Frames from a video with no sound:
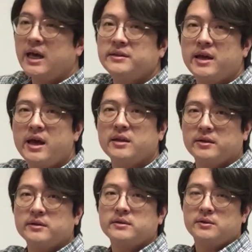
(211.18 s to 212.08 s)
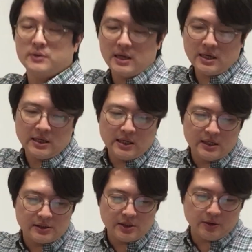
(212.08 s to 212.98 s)
and Helen. Okay.
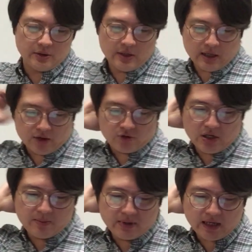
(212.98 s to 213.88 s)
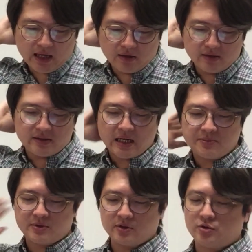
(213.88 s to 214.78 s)
So Jamie and Helen
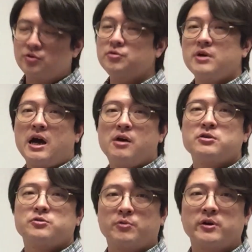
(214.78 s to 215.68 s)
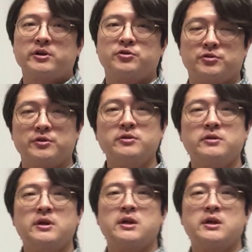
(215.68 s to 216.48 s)
have the two housework to do.